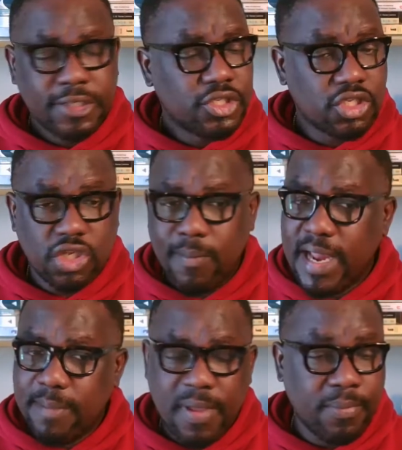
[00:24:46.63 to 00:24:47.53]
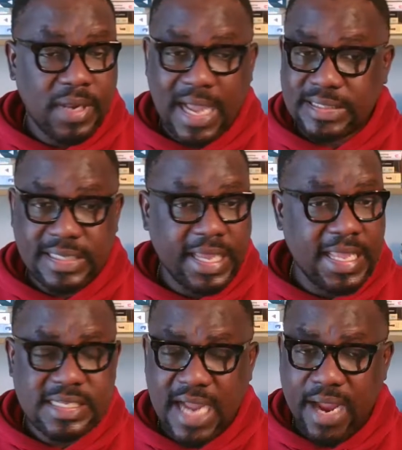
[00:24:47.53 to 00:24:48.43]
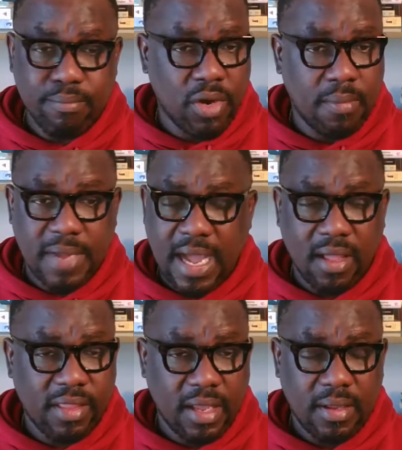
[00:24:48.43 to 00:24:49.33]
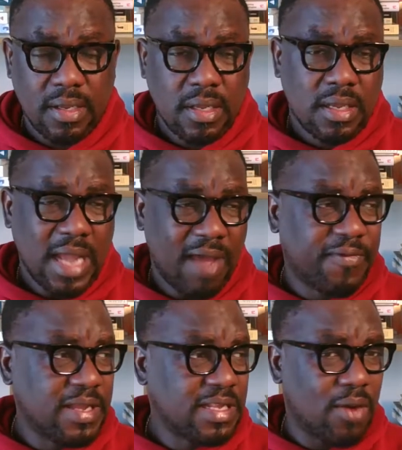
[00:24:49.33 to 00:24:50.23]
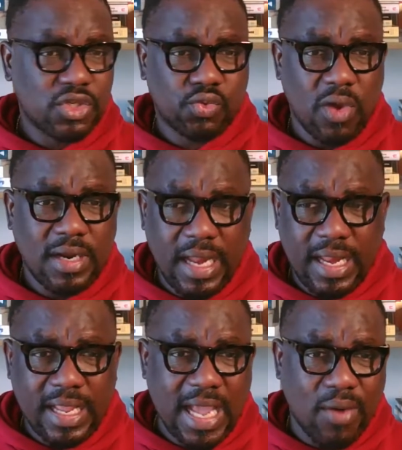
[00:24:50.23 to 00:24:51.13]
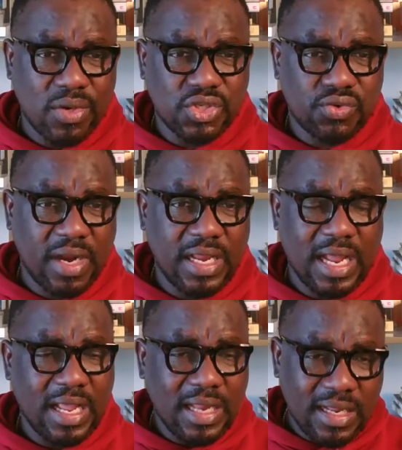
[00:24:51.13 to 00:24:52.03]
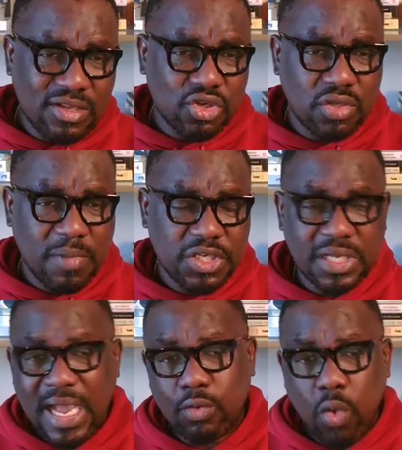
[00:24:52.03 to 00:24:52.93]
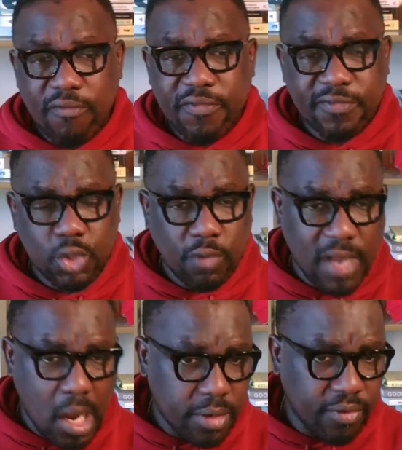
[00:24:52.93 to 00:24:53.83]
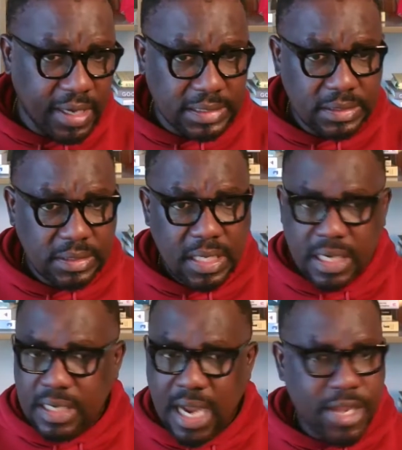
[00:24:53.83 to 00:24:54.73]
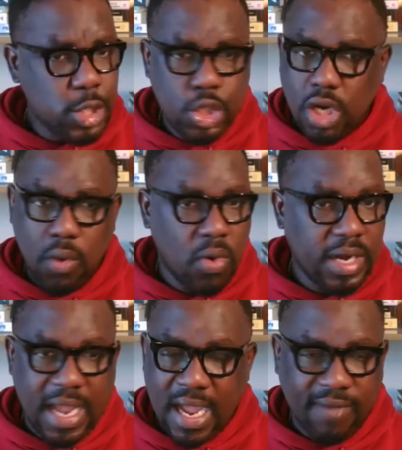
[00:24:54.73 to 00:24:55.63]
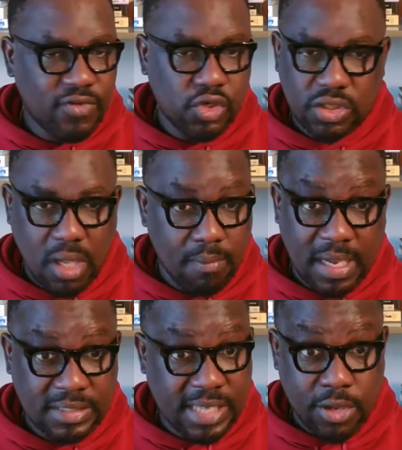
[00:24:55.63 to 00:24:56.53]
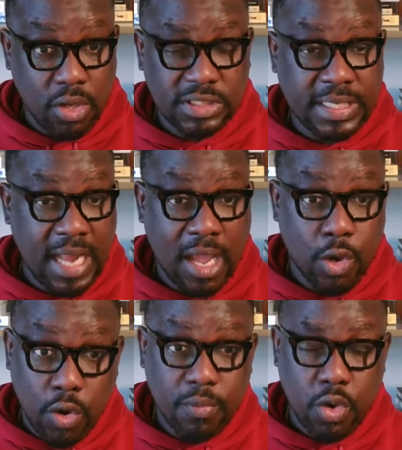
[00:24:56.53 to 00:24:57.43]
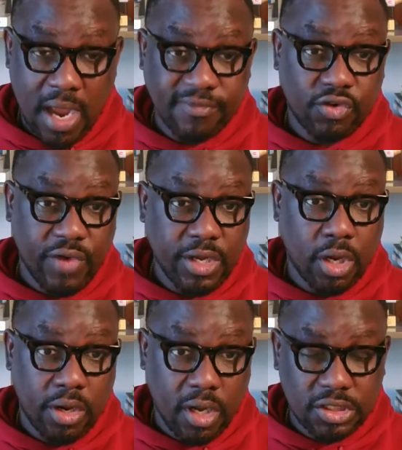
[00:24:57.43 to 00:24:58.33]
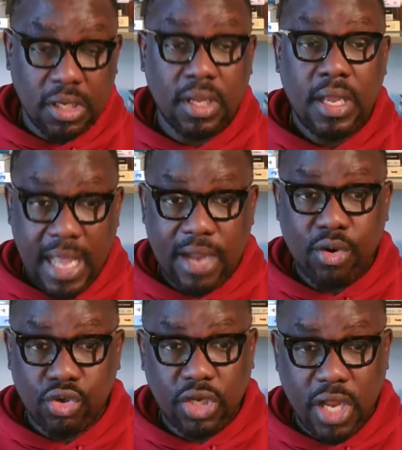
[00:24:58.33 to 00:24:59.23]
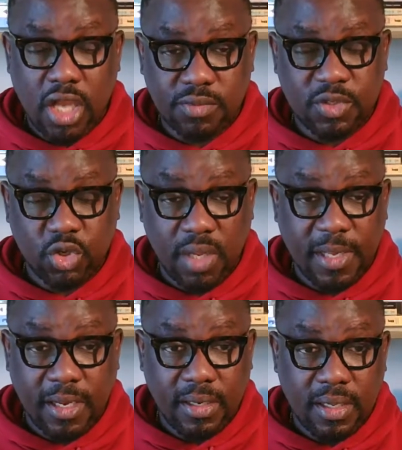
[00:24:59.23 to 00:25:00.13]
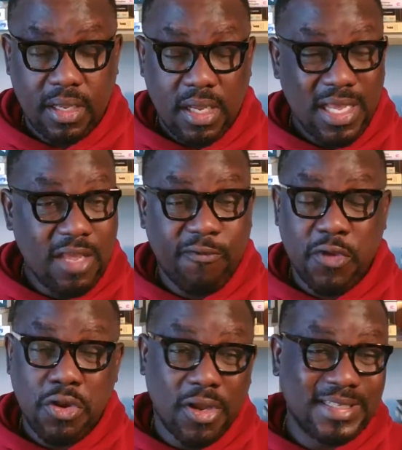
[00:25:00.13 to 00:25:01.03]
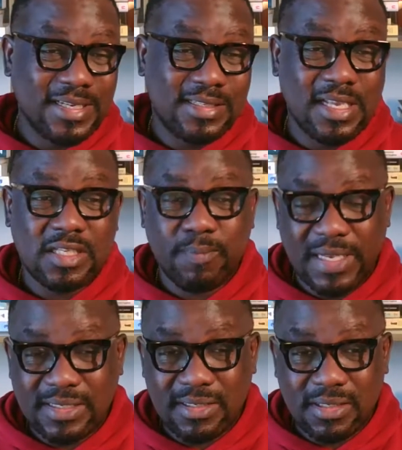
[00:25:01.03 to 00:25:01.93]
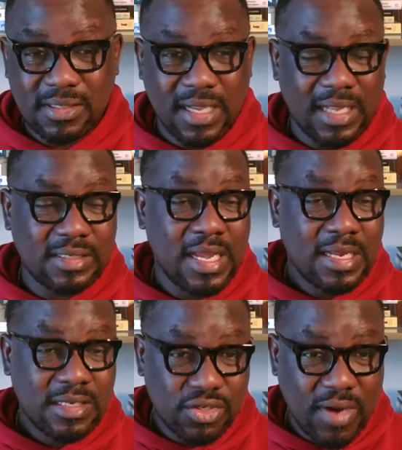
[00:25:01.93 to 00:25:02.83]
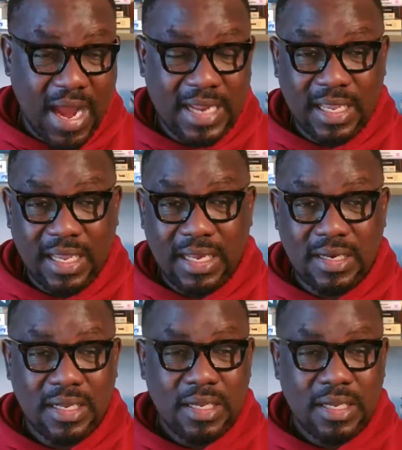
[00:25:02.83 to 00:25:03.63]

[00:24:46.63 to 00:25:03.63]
So many people are taking time bomb out there. I think there was one clinic I was running and a lady told me she had 150 over 100. Now, you don't want to have those numbers and you're still at home. You have to ring your doctor and go to the hospital immediately. If you notice this persistent dragging,